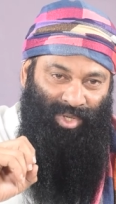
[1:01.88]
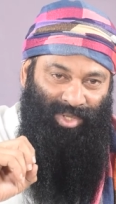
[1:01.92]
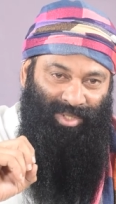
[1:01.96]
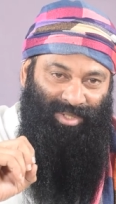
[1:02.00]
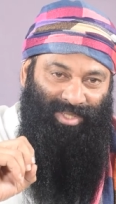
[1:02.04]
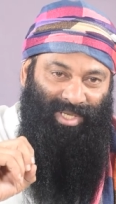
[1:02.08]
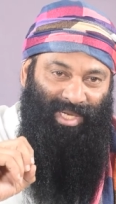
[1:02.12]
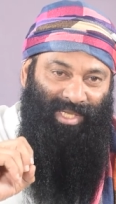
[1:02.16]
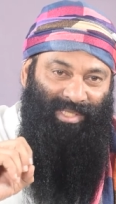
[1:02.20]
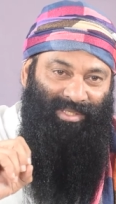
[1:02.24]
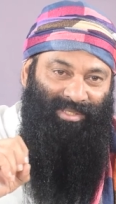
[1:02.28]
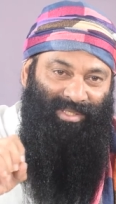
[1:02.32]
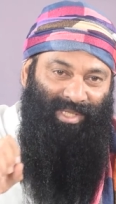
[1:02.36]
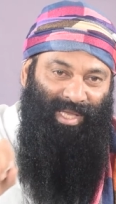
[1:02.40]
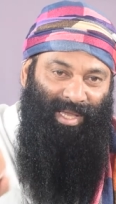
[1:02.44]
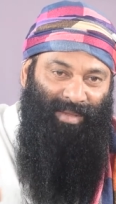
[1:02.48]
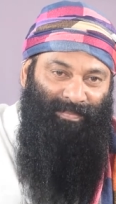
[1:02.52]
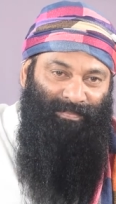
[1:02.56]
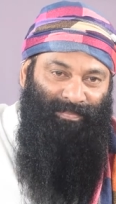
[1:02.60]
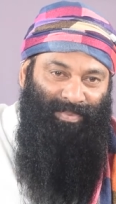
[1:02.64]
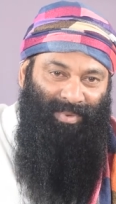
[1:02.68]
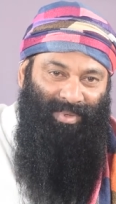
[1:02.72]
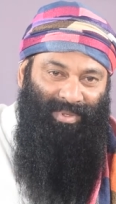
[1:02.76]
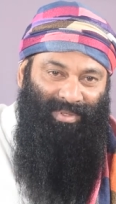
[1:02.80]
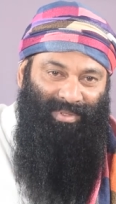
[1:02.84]
on 10th
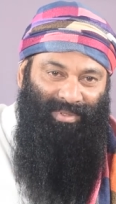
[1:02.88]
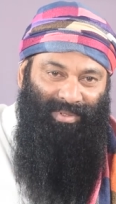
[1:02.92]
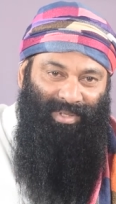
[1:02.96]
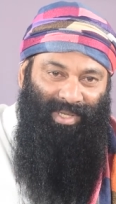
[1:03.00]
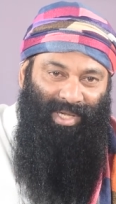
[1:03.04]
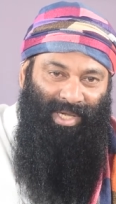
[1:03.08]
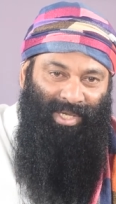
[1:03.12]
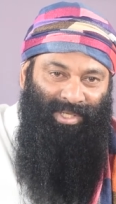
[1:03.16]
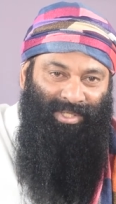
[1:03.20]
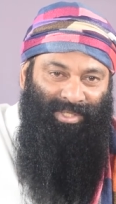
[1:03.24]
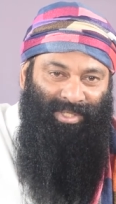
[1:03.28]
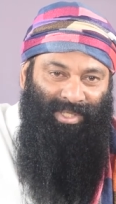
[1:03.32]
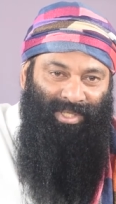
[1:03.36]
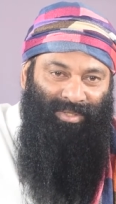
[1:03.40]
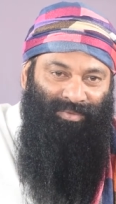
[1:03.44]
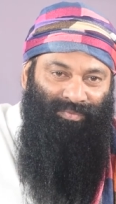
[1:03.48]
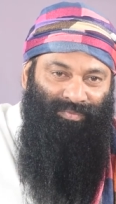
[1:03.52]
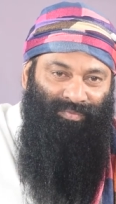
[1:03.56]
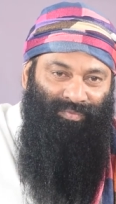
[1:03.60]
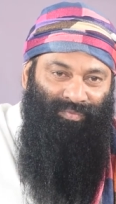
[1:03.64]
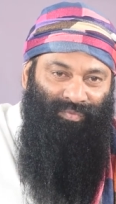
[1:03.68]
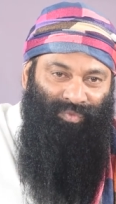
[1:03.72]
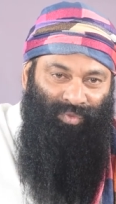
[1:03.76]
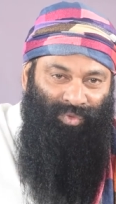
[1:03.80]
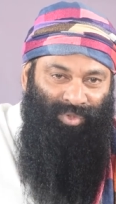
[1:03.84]
April
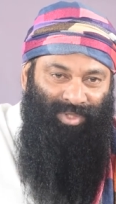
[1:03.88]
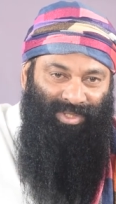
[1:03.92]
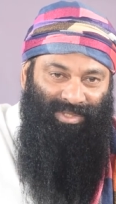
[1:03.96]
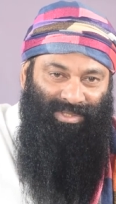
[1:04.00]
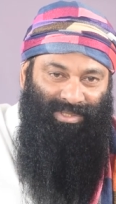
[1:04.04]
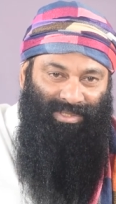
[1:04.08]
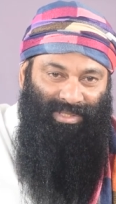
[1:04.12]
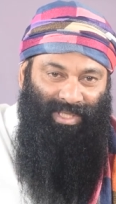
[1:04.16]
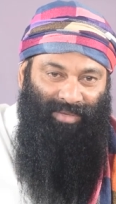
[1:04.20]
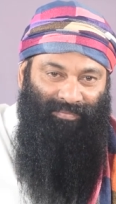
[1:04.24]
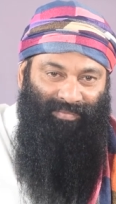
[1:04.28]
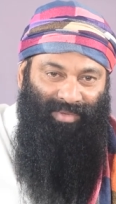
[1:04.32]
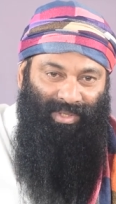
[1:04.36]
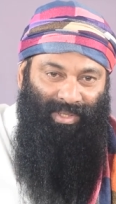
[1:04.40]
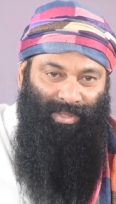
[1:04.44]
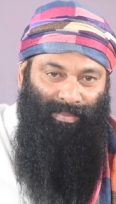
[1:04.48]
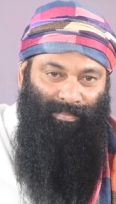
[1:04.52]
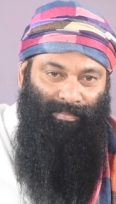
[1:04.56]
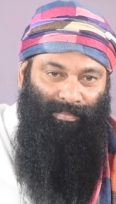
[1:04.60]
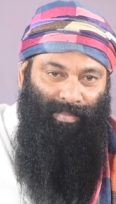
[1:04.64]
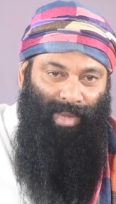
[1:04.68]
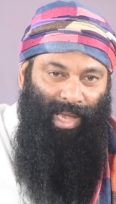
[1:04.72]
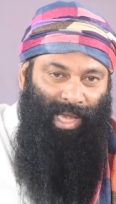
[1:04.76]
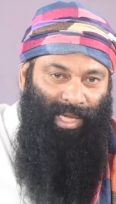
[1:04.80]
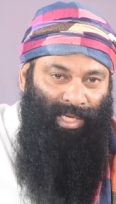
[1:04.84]
1847
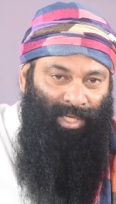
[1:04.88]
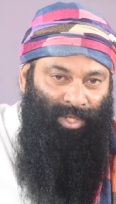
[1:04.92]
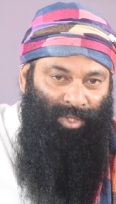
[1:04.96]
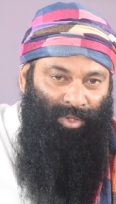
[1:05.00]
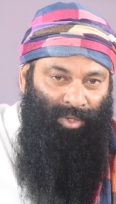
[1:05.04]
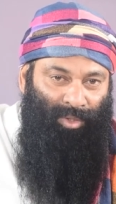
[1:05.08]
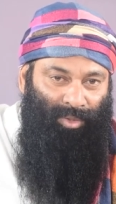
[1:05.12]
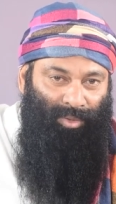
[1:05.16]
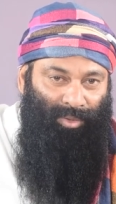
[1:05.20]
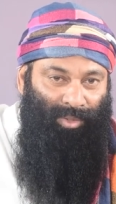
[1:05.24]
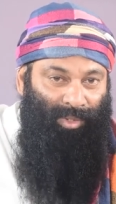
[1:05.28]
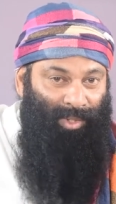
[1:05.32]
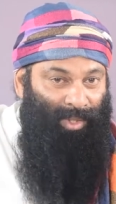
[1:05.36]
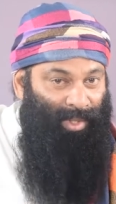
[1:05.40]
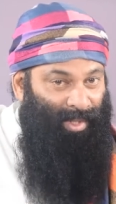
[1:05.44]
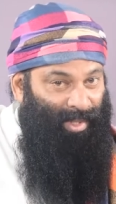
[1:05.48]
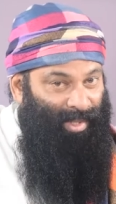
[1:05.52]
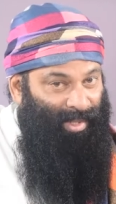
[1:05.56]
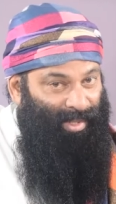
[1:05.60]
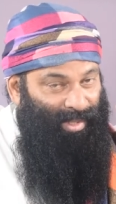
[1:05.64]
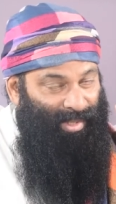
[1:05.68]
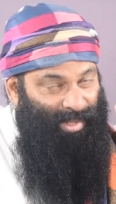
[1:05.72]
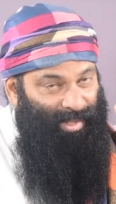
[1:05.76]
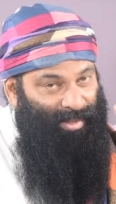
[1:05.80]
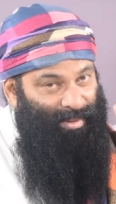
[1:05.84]
in Machó
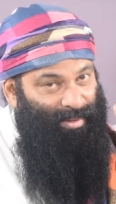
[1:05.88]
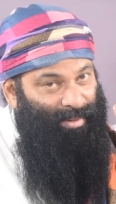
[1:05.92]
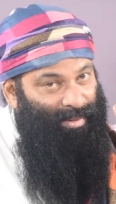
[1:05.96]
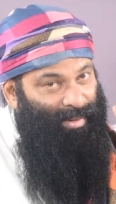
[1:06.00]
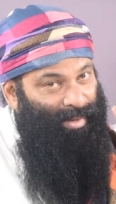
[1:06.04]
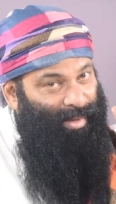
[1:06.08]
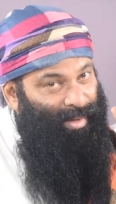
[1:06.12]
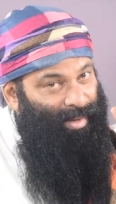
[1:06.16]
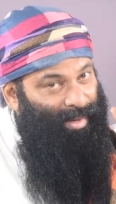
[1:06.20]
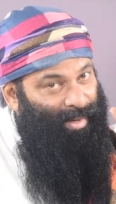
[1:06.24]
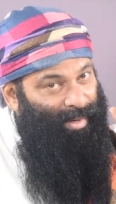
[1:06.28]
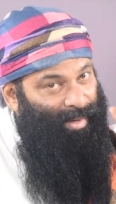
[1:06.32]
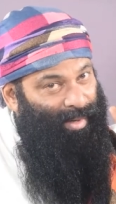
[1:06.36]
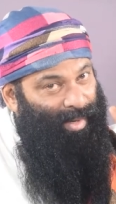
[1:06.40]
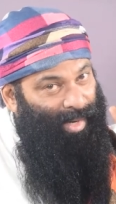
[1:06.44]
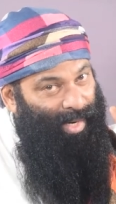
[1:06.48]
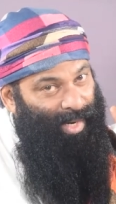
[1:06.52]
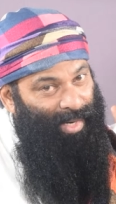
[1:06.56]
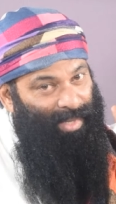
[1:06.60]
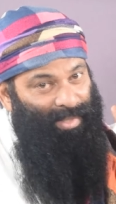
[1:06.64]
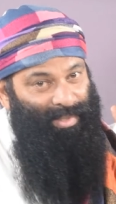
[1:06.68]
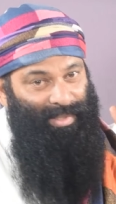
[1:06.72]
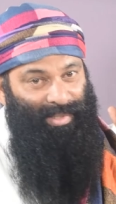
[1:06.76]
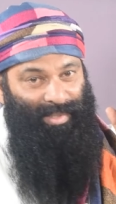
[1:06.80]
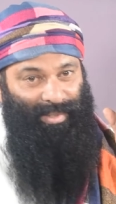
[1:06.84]
in
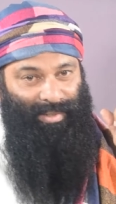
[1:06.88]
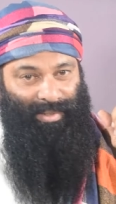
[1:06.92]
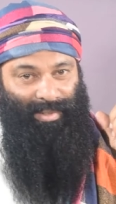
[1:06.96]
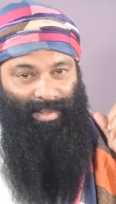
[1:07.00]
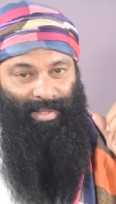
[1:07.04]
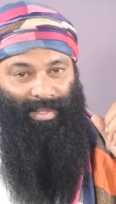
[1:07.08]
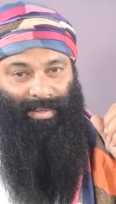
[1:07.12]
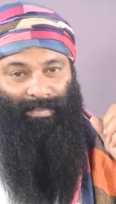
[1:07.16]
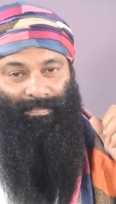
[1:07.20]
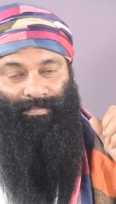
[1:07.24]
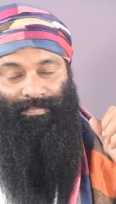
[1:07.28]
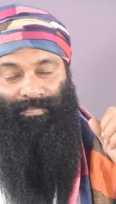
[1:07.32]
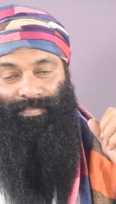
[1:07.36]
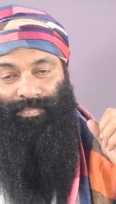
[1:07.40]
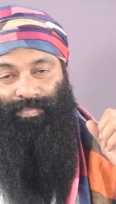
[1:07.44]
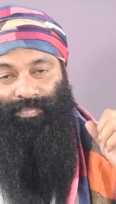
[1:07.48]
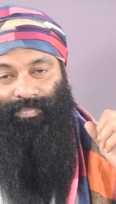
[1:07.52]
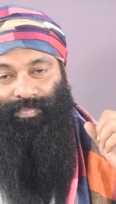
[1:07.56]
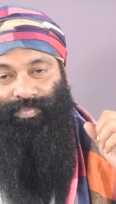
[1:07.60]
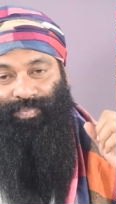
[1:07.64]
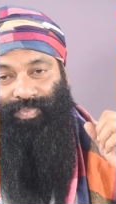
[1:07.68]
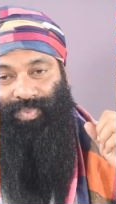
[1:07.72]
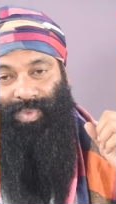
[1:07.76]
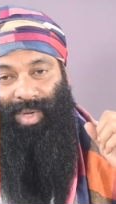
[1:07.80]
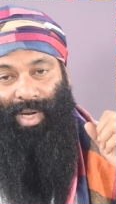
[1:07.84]
Hungary,
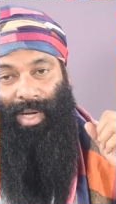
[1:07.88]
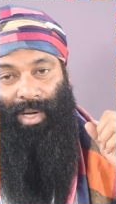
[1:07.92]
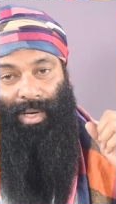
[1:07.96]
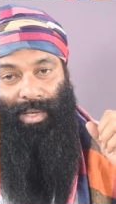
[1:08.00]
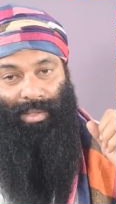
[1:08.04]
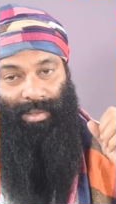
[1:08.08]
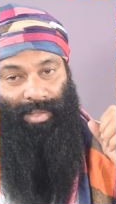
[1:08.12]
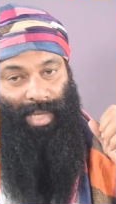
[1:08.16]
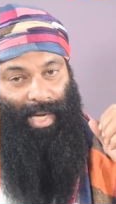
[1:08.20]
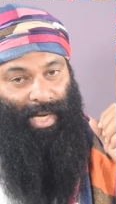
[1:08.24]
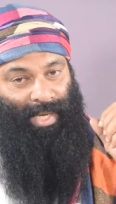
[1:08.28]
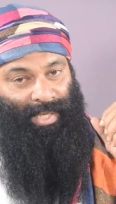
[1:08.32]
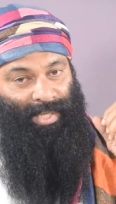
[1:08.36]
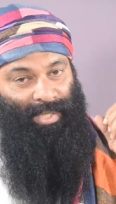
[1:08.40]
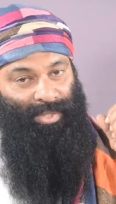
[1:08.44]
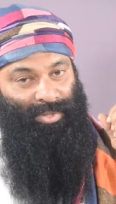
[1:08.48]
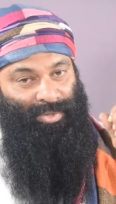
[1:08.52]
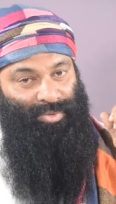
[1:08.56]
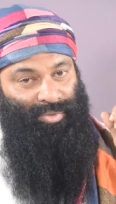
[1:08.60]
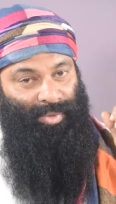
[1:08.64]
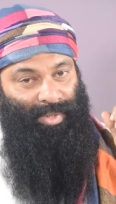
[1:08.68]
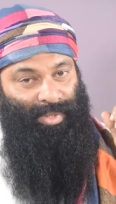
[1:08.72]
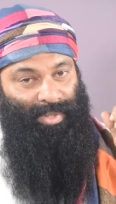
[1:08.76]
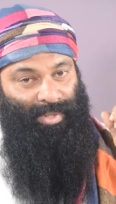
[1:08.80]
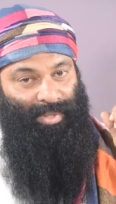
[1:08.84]
died on
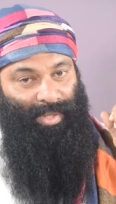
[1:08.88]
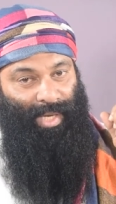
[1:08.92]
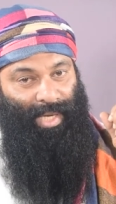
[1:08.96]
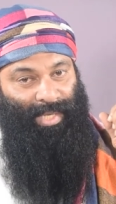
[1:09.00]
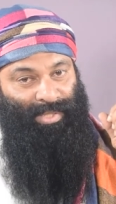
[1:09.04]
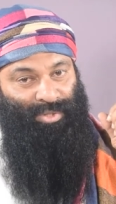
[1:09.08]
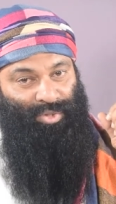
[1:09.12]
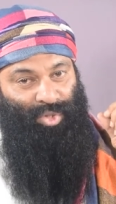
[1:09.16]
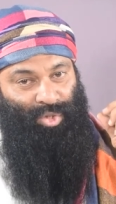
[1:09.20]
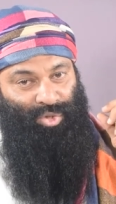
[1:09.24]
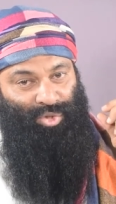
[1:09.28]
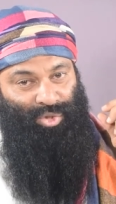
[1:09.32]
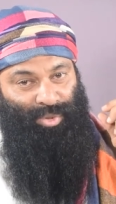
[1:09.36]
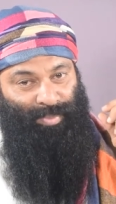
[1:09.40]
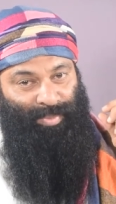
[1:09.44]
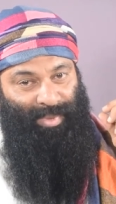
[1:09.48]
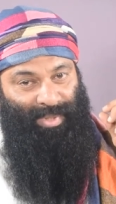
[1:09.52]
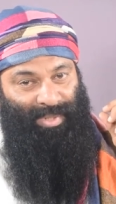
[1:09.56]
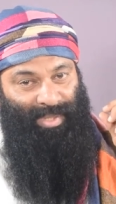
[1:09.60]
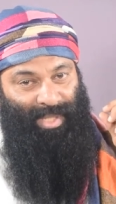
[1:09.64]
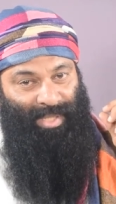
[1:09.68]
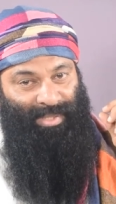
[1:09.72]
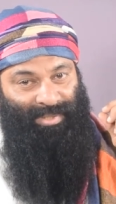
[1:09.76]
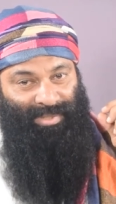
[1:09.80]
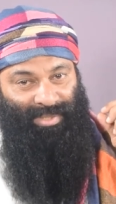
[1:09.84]
29th October
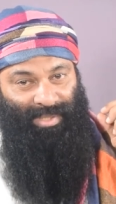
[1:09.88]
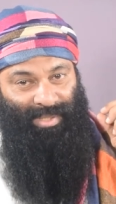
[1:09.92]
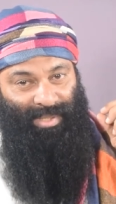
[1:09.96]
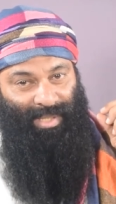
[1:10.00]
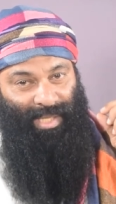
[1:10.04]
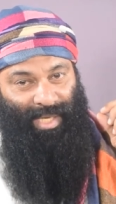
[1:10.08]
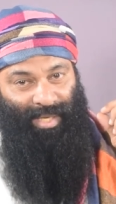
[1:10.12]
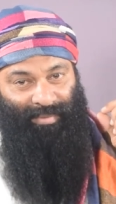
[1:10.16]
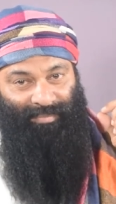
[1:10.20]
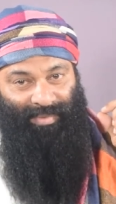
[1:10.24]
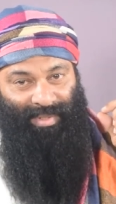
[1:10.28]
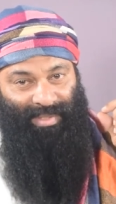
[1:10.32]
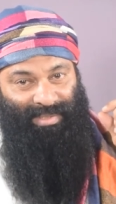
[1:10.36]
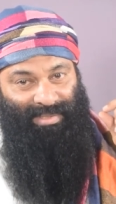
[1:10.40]
1911